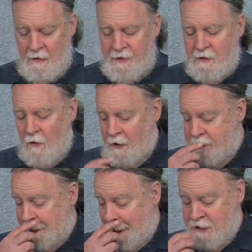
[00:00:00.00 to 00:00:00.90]

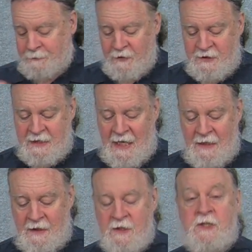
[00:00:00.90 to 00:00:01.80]
because experts say
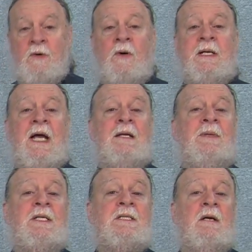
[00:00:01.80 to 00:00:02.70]
the historic
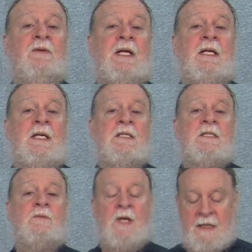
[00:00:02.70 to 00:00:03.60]
enemies of
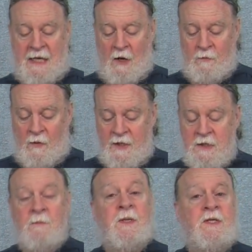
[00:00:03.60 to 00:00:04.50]
Indians were not
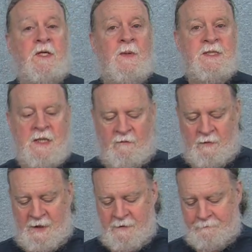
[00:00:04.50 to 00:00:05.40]
cowboys, but the U.S.
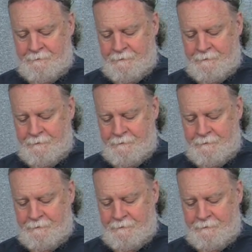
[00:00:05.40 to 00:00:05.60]
government.